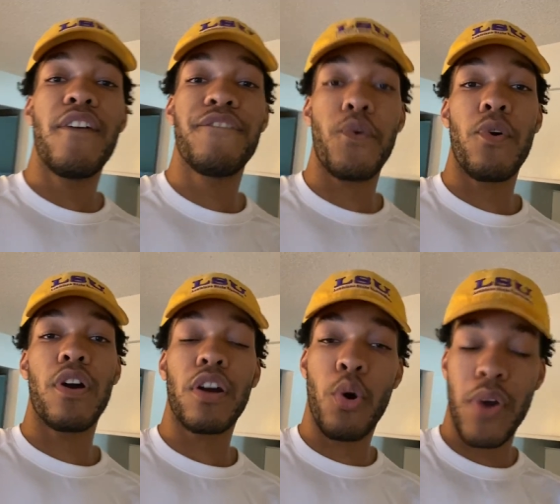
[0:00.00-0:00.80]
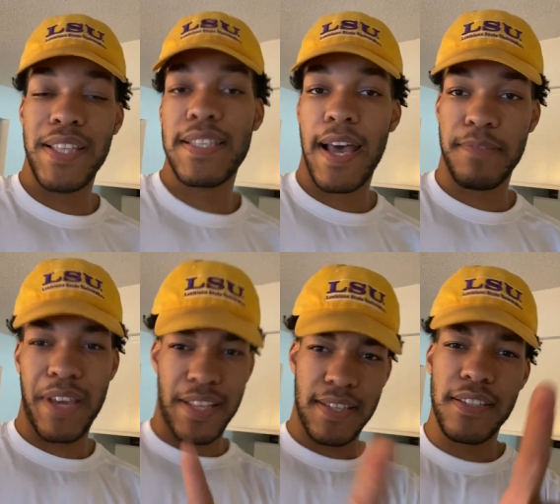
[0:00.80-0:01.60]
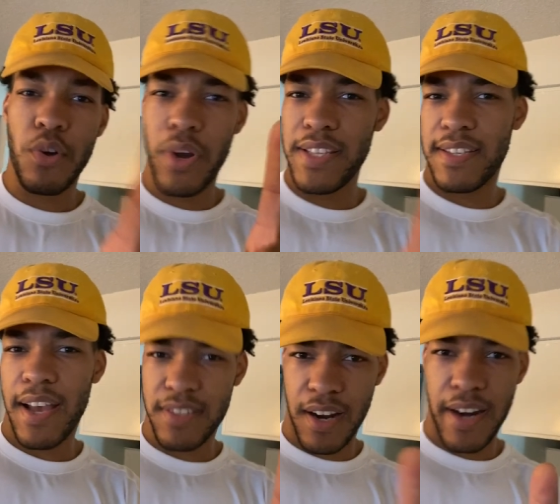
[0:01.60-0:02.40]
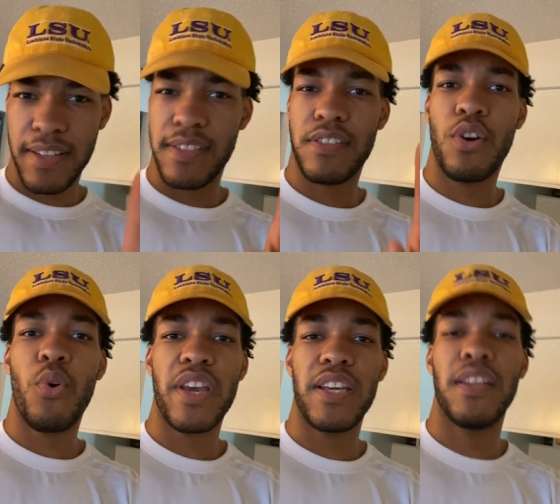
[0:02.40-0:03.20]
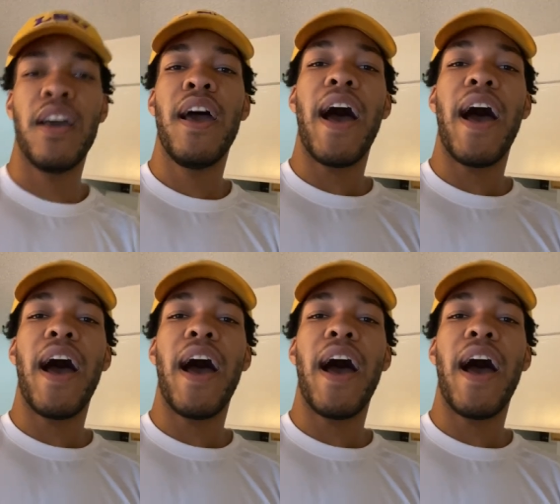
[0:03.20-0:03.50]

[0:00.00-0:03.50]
for a queen size bed. This is queen size, all right? This is queen.